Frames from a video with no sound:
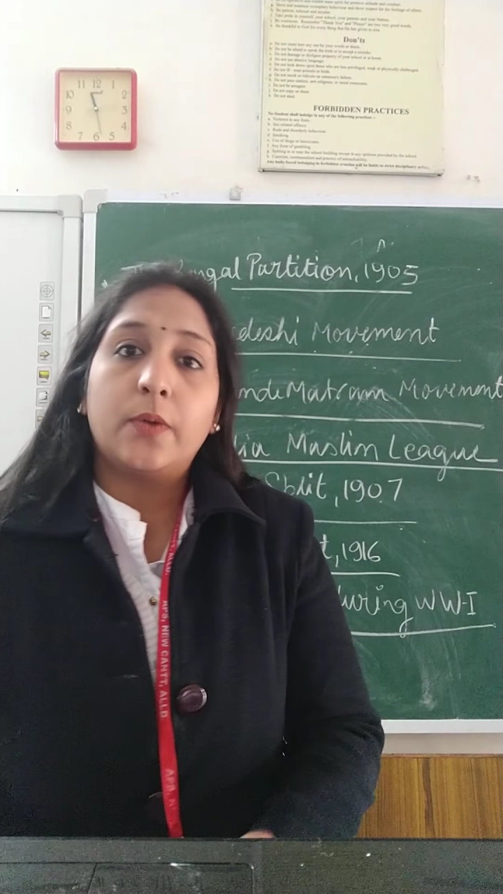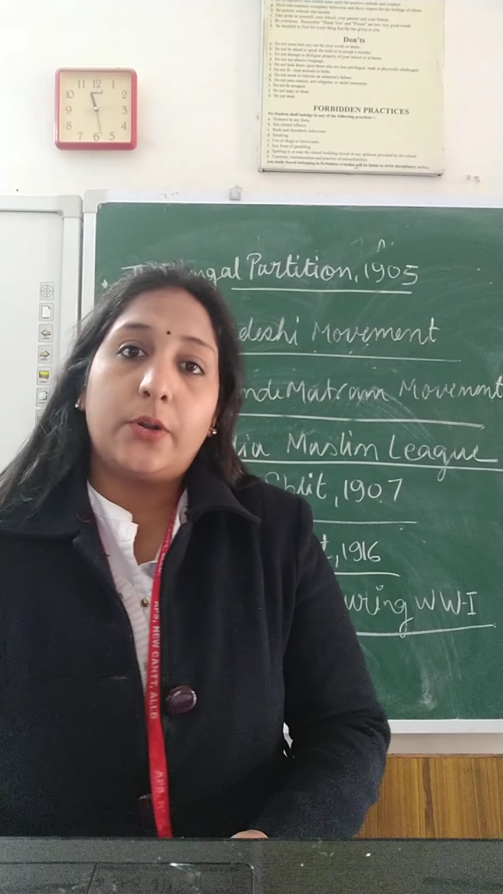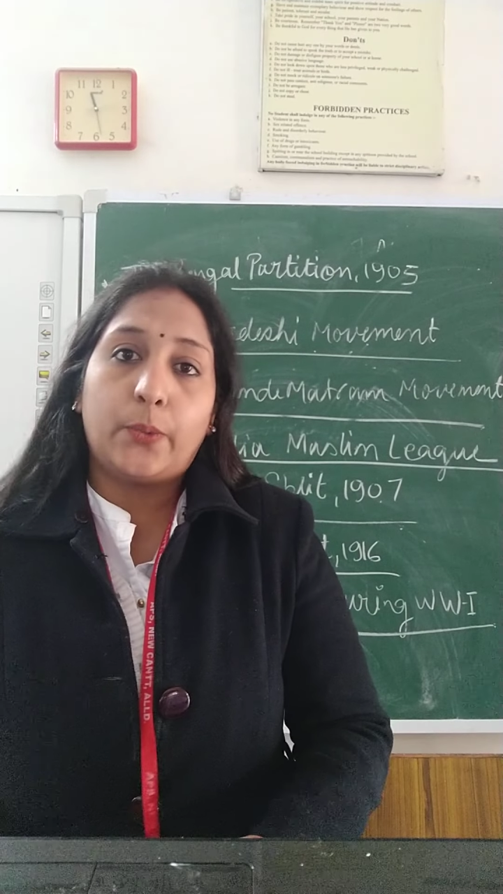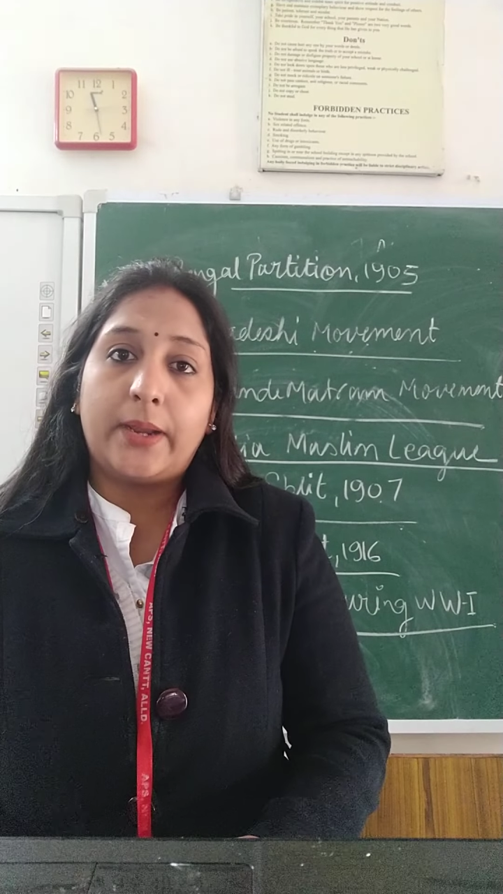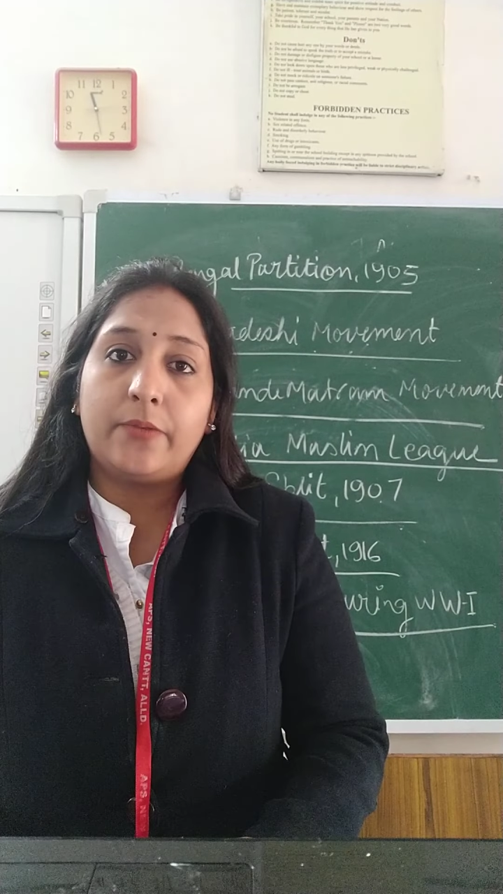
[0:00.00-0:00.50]
were
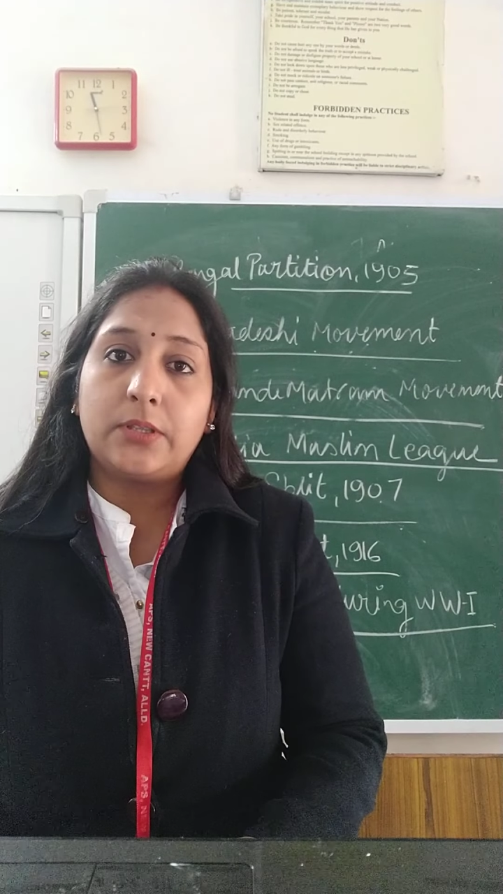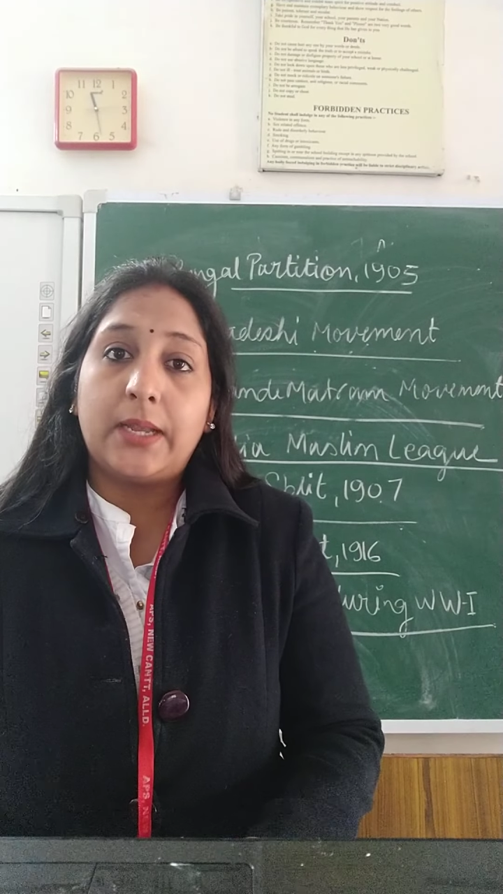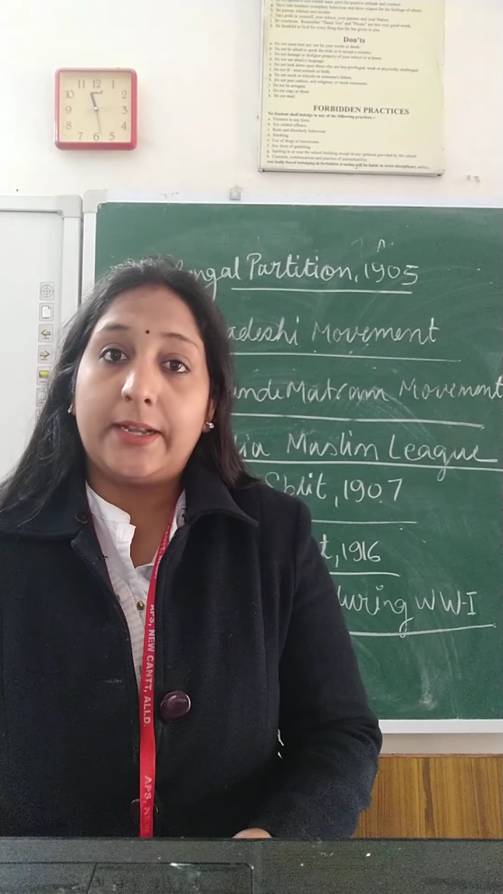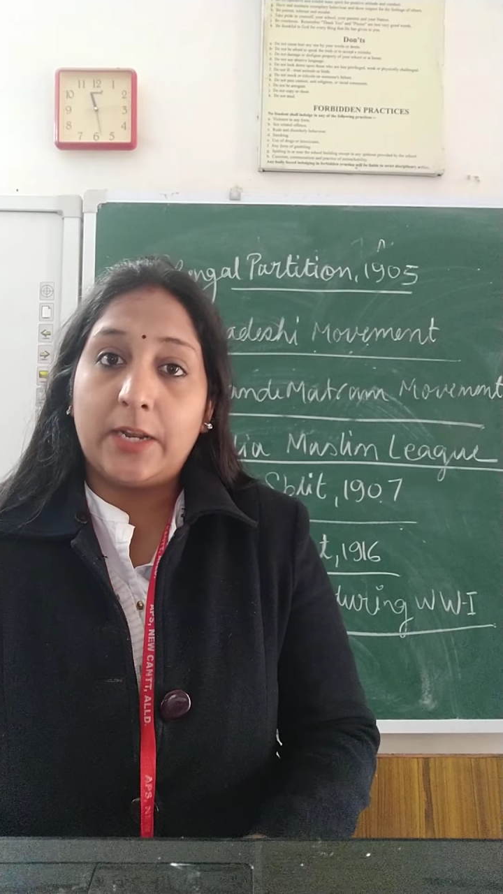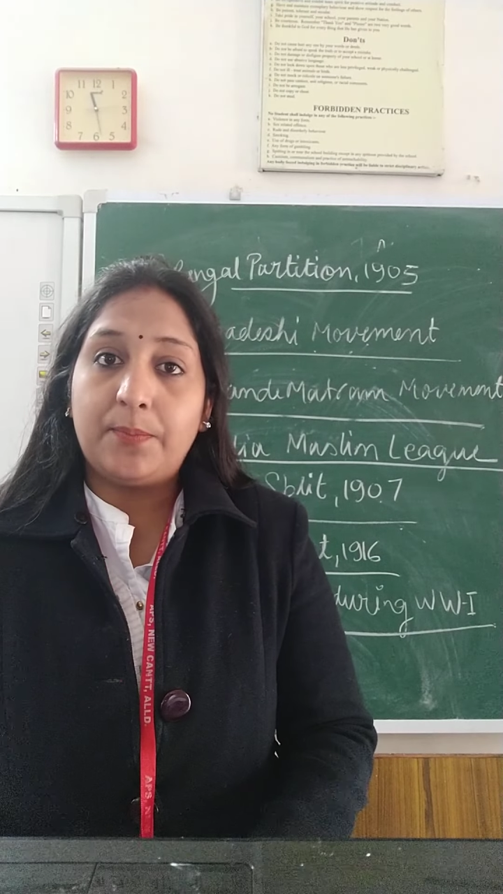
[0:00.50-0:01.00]
doing with
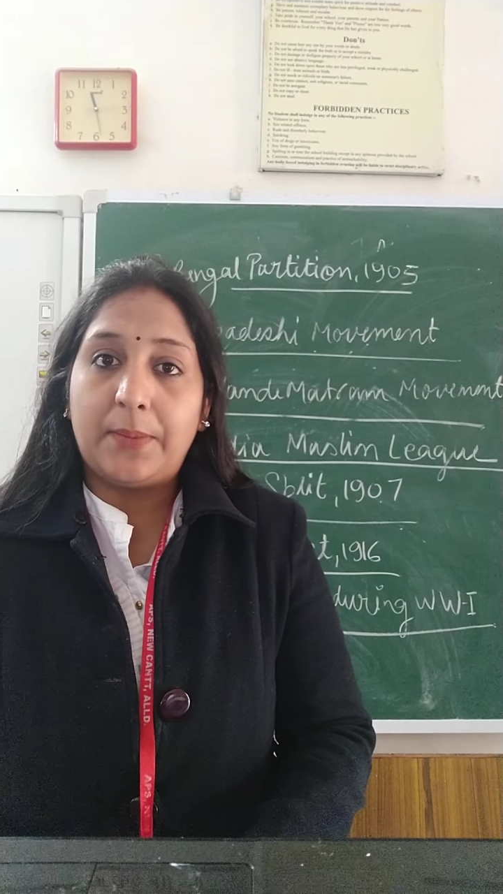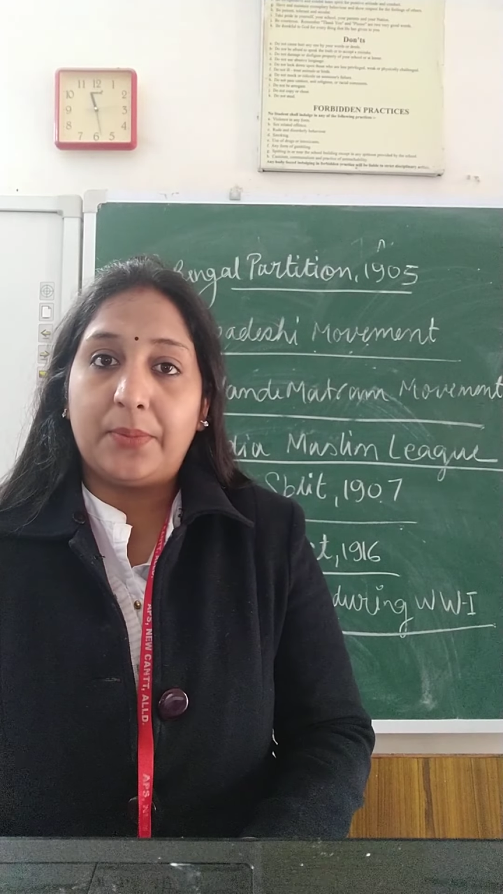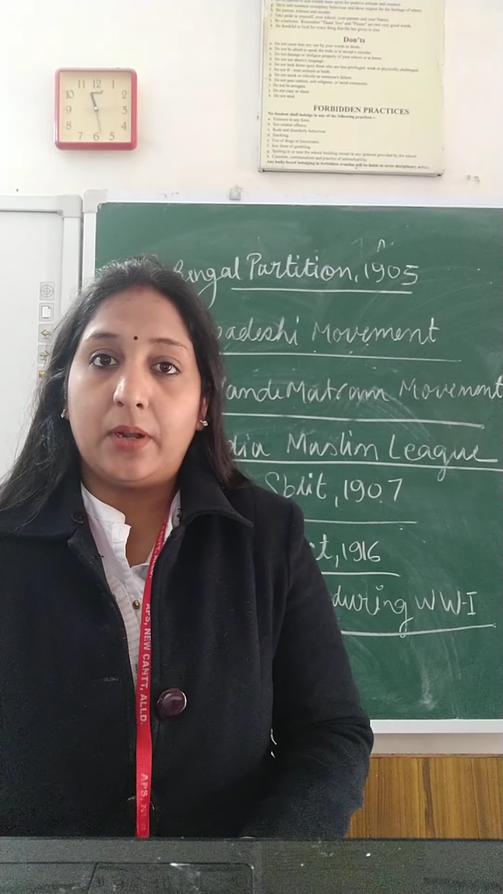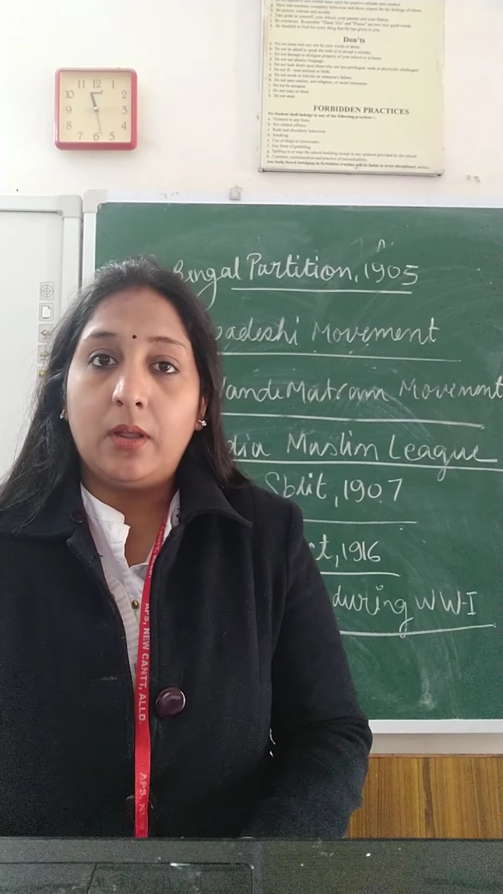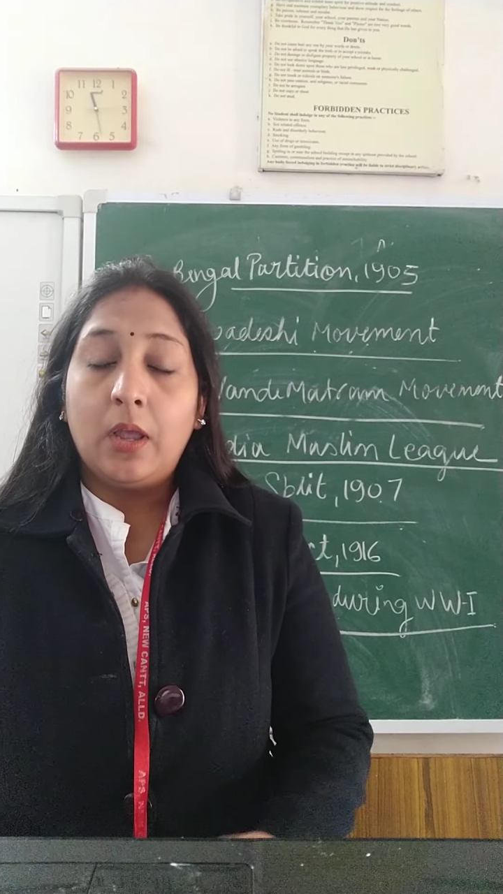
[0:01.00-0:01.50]
the Indian
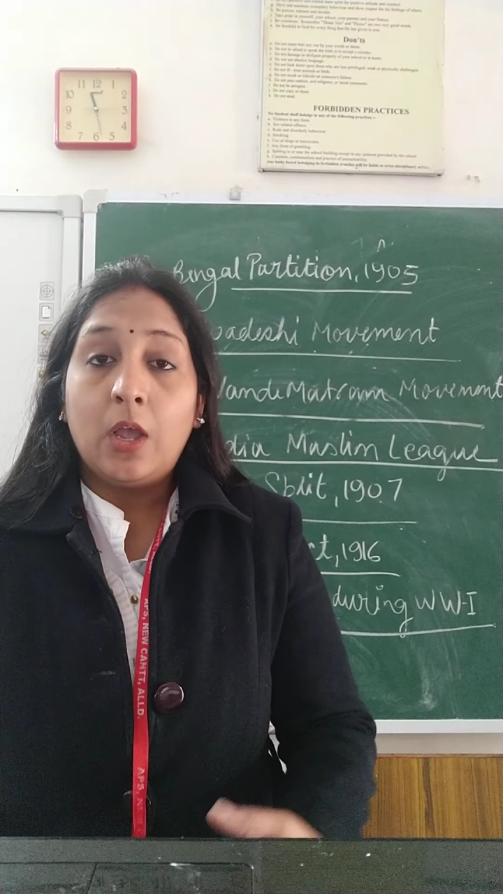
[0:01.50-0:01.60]
people